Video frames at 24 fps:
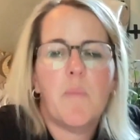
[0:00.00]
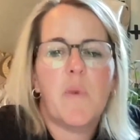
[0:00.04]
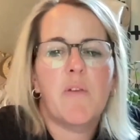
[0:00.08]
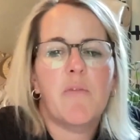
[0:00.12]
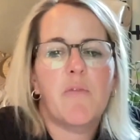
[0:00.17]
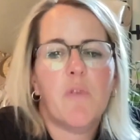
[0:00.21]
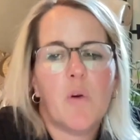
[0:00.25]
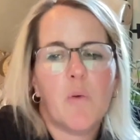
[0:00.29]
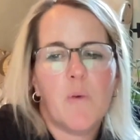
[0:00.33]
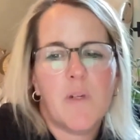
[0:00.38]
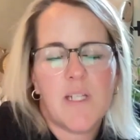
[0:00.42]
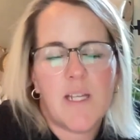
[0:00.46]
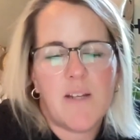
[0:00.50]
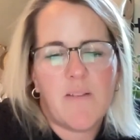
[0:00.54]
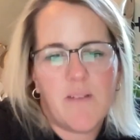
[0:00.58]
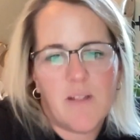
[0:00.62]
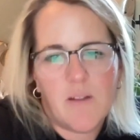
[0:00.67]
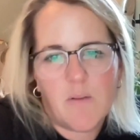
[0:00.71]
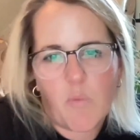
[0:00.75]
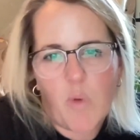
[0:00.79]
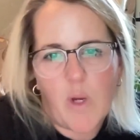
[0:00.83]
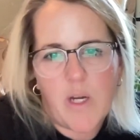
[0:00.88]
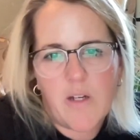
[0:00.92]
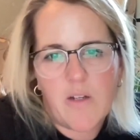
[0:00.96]
Before we dive
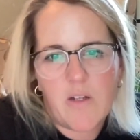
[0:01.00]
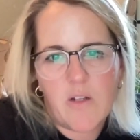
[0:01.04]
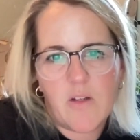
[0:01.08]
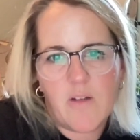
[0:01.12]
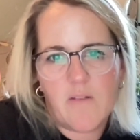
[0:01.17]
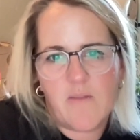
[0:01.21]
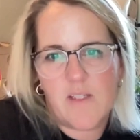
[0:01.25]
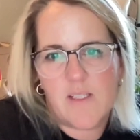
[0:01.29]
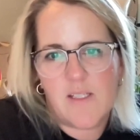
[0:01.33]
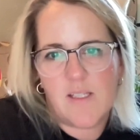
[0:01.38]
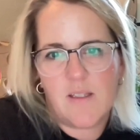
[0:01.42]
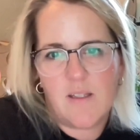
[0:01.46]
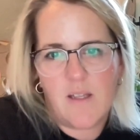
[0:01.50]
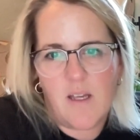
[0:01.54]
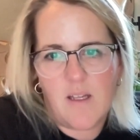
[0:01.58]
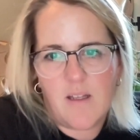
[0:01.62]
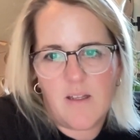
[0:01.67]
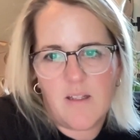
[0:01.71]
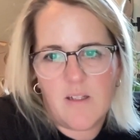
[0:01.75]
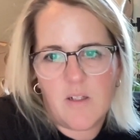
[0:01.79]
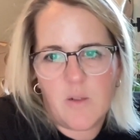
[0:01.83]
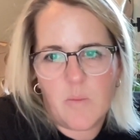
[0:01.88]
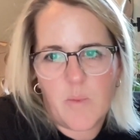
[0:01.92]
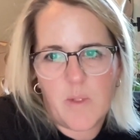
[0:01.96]
in, why don't you give us a
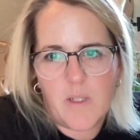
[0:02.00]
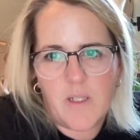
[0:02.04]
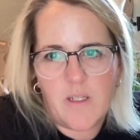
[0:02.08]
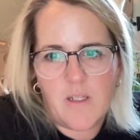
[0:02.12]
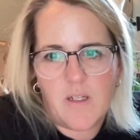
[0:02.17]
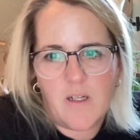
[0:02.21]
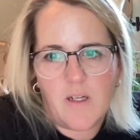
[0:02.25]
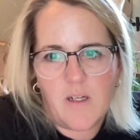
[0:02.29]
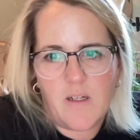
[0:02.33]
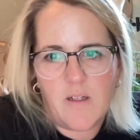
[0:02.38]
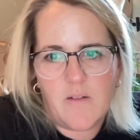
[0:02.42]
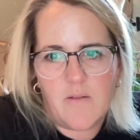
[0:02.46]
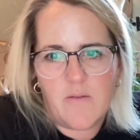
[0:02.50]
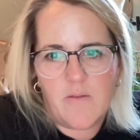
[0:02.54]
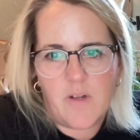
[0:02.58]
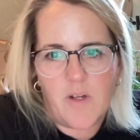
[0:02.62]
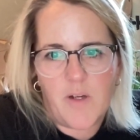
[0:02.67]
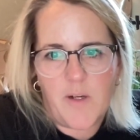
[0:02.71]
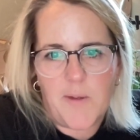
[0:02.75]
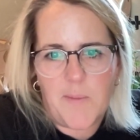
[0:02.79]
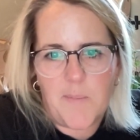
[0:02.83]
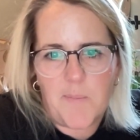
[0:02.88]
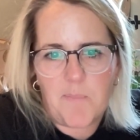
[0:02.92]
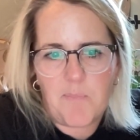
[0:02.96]
little bit of
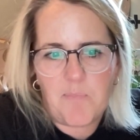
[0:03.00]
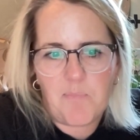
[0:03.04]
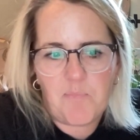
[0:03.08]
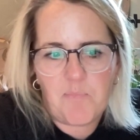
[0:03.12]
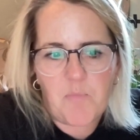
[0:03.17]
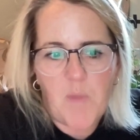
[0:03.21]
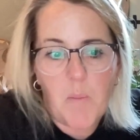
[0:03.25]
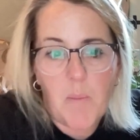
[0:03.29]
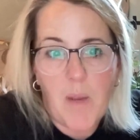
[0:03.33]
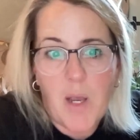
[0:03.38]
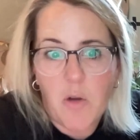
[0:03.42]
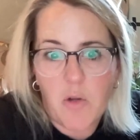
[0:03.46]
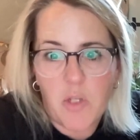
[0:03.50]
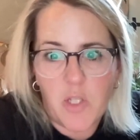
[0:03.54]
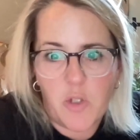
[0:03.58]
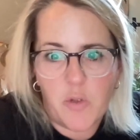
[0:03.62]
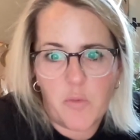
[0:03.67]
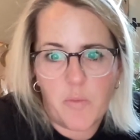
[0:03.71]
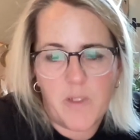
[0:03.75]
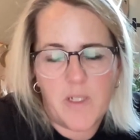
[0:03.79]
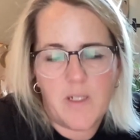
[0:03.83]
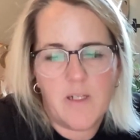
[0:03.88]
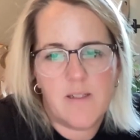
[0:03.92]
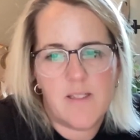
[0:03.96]
about
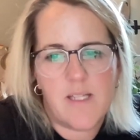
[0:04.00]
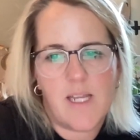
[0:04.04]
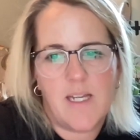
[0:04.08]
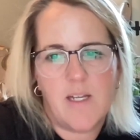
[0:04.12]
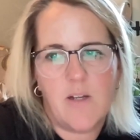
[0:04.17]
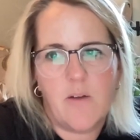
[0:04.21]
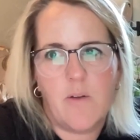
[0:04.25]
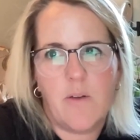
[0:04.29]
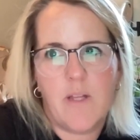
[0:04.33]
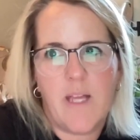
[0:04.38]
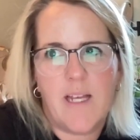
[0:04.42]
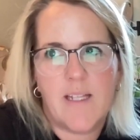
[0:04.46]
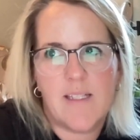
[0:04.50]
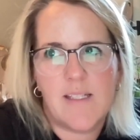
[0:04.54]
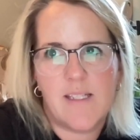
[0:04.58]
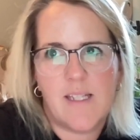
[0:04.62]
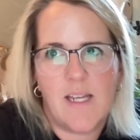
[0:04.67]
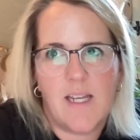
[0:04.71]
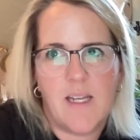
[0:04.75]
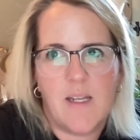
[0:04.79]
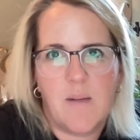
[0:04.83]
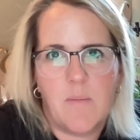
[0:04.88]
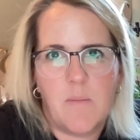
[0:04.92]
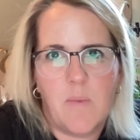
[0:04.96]
you? Because I know last
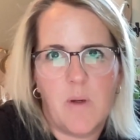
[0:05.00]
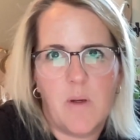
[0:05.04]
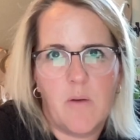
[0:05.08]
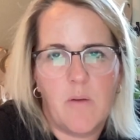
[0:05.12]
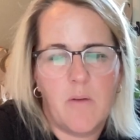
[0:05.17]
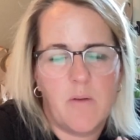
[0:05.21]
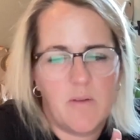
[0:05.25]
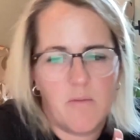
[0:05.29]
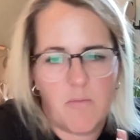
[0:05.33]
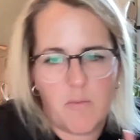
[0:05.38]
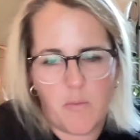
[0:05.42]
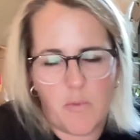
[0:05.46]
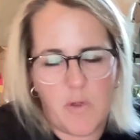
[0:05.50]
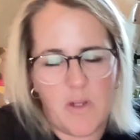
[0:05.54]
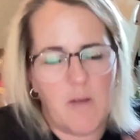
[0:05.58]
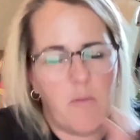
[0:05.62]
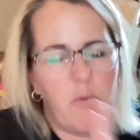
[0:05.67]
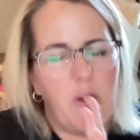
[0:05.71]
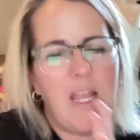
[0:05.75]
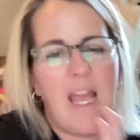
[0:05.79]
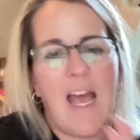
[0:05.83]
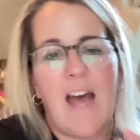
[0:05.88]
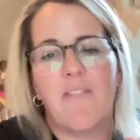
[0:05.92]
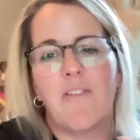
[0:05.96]
time
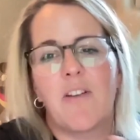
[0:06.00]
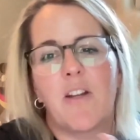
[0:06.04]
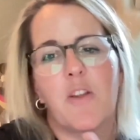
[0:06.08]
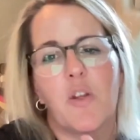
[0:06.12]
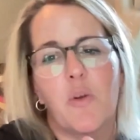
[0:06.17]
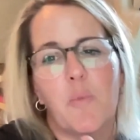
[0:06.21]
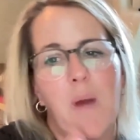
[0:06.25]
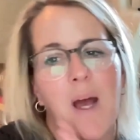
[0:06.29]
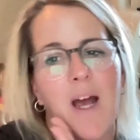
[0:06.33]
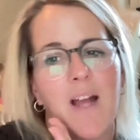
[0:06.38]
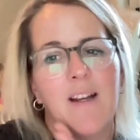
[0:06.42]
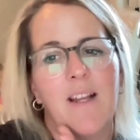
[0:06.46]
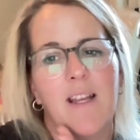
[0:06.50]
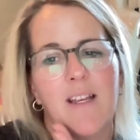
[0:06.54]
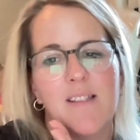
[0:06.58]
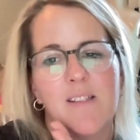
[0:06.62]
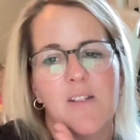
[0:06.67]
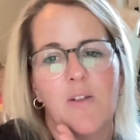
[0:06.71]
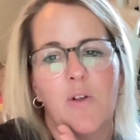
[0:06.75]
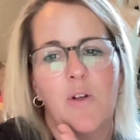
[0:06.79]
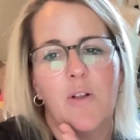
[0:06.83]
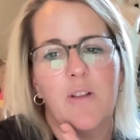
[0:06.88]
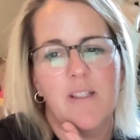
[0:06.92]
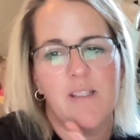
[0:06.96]
we have another podcast,
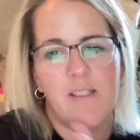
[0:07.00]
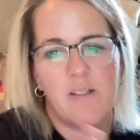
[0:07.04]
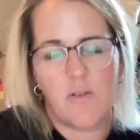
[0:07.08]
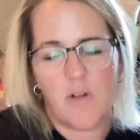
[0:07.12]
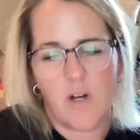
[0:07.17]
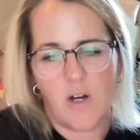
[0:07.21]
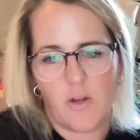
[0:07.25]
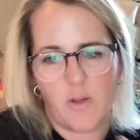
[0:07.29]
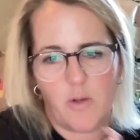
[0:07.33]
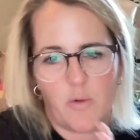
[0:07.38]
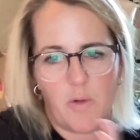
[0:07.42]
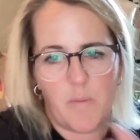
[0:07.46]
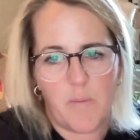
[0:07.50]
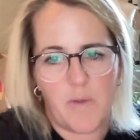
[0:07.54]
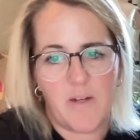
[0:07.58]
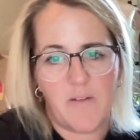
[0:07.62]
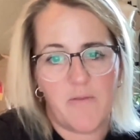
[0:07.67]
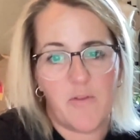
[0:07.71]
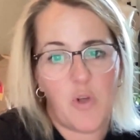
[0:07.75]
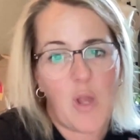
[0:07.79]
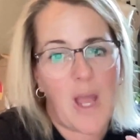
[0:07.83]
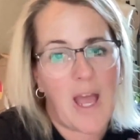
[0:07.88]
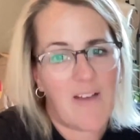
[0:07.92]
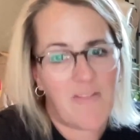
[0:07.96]
so go listen to our other one. But
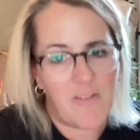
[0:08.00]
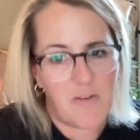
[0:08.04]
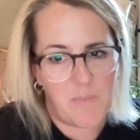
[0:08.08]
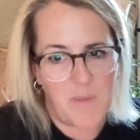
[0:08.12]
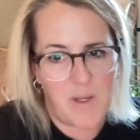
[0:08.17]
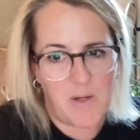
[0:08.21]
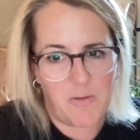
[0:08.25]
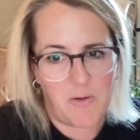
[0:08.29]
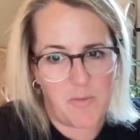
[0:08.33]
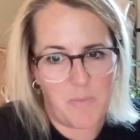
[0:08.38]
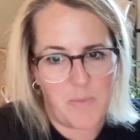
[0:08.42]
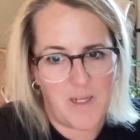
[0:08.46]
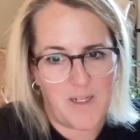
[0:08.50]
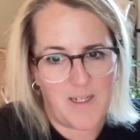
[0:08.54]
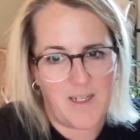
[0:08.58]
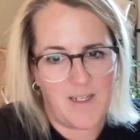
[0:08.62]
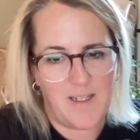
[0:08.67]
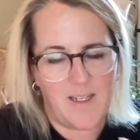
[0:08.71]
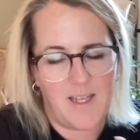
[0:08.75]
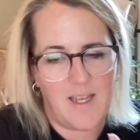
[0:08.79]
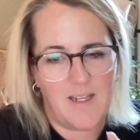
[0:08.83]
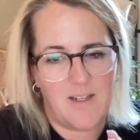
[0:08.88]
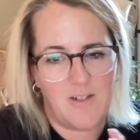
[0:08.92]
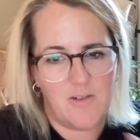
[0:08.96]
if you haven't met Rebecca
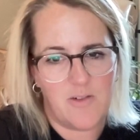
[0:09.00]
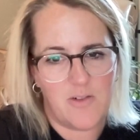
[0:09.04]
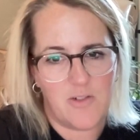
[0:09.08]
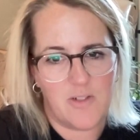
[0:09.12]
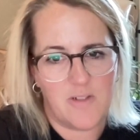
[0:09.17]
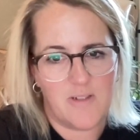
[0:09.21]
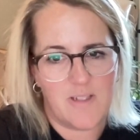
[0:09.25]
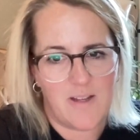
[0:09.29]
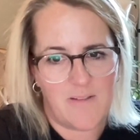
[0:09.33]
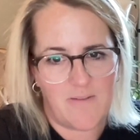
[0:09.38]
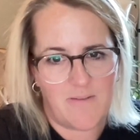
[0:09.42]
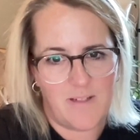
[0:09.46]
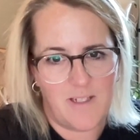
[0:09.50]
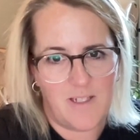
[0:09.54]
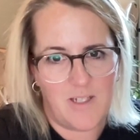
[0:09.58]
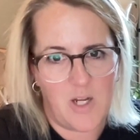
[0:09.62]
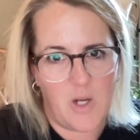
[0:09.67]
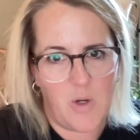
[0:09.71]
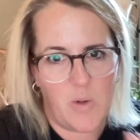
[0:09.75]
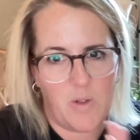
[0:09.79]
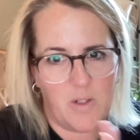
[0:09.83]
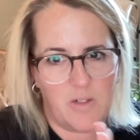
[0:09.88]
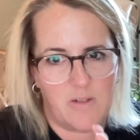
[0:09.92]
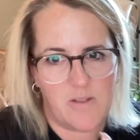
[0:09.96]
yet, you should definitely
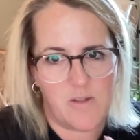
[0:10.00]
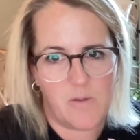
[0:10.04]
know her.